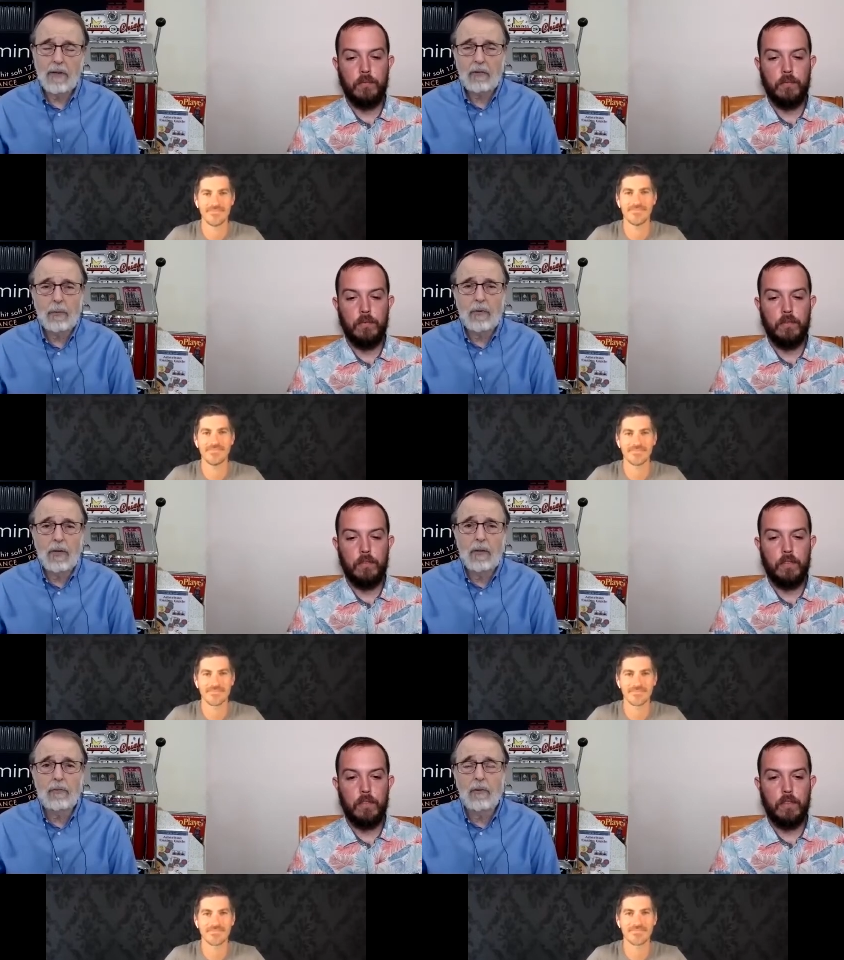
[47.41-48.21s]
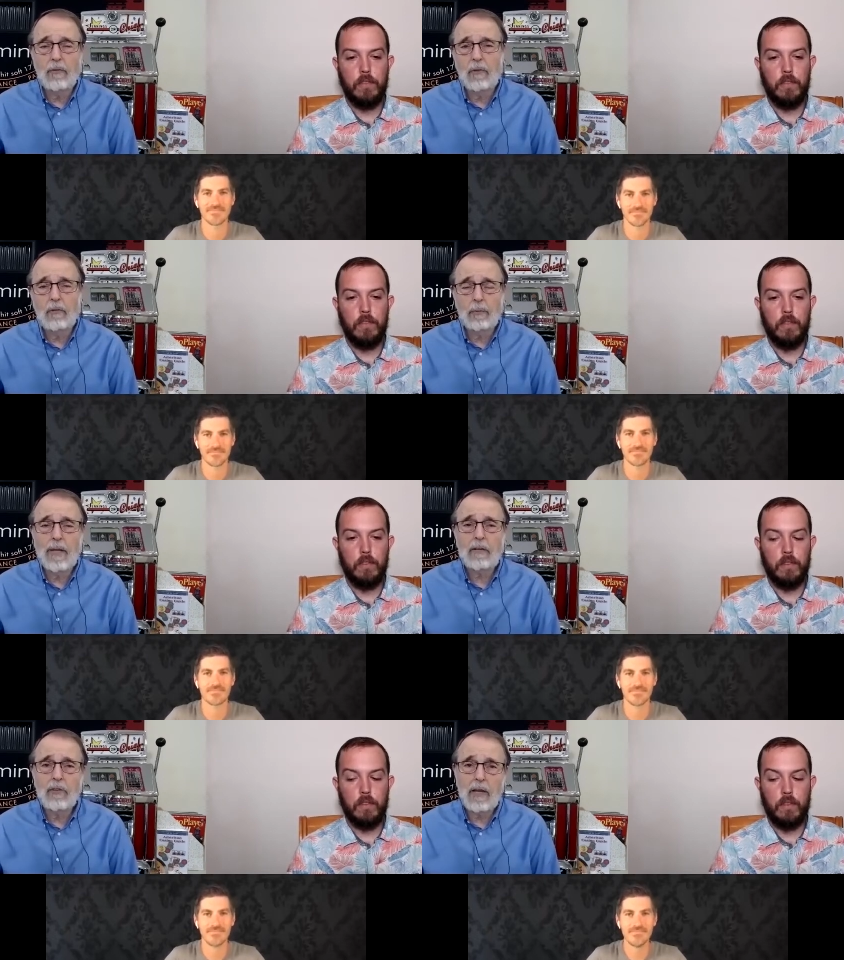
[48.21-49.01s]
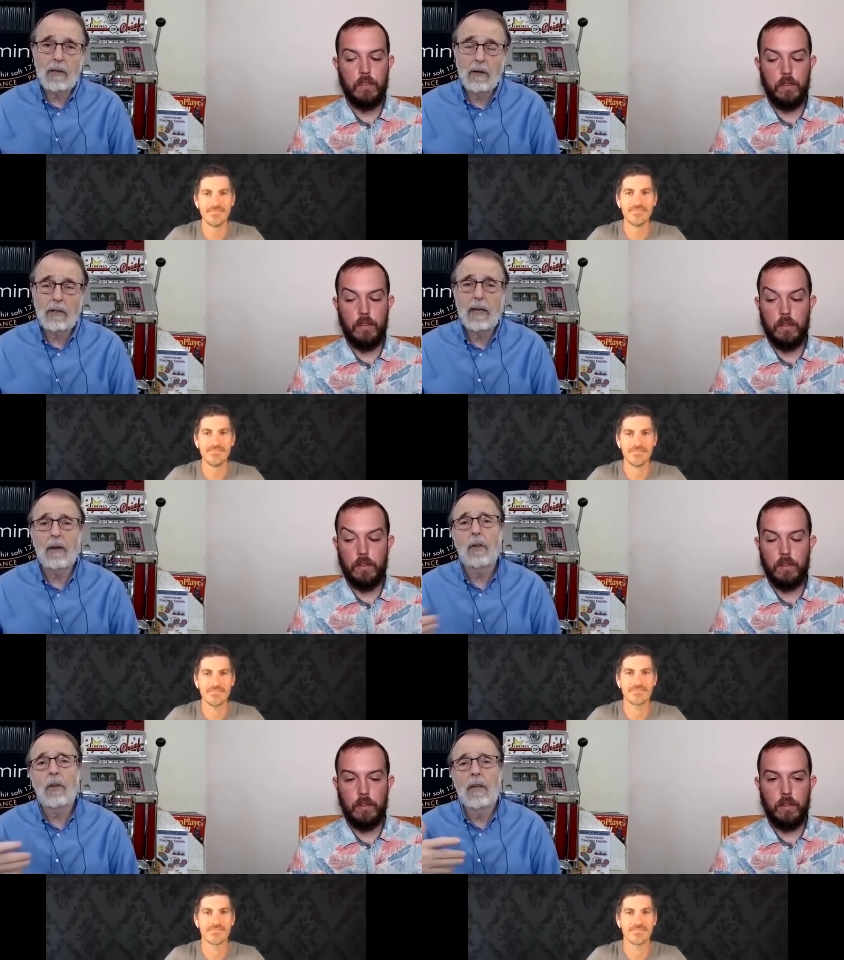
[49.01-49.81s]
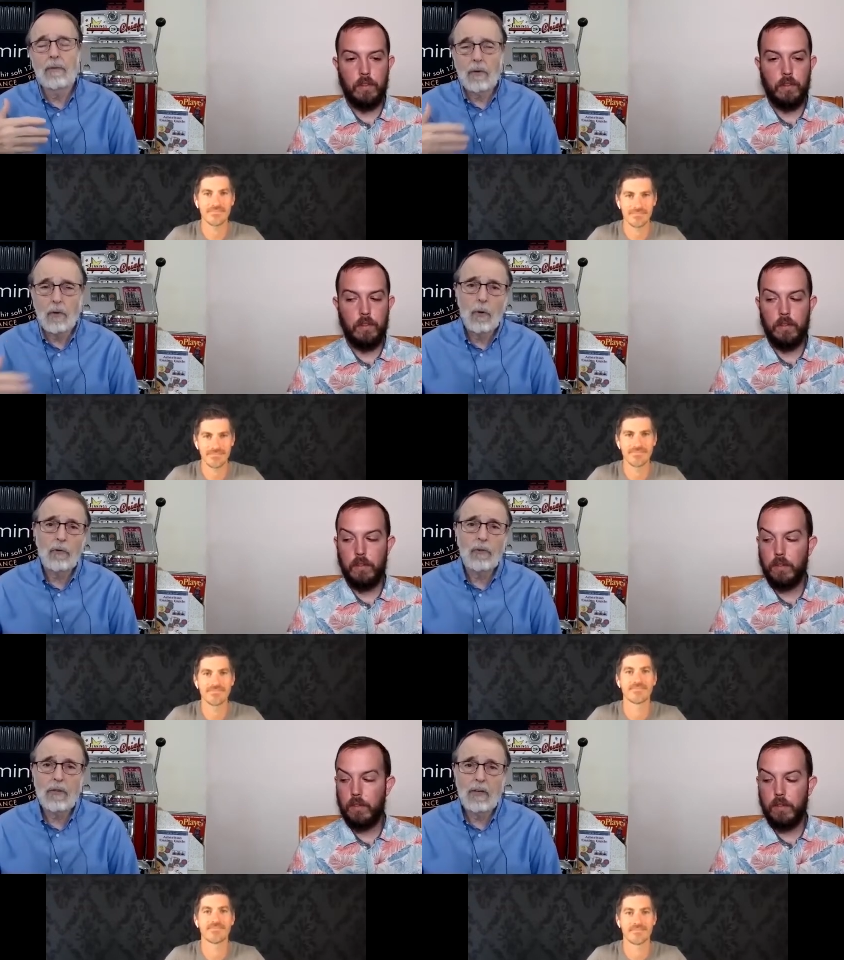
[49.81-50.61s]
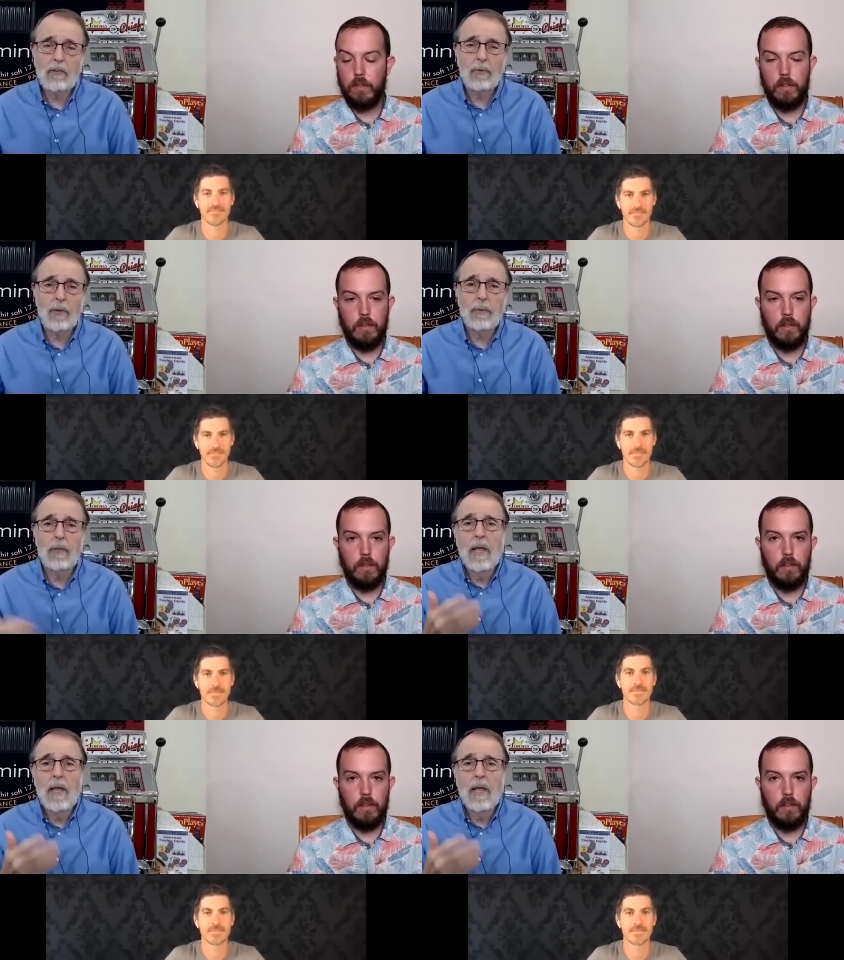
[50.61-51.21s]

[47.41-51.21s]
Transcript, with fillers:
Speaker 1: expertise is, is blackjack card counting. You have a course that teaches people.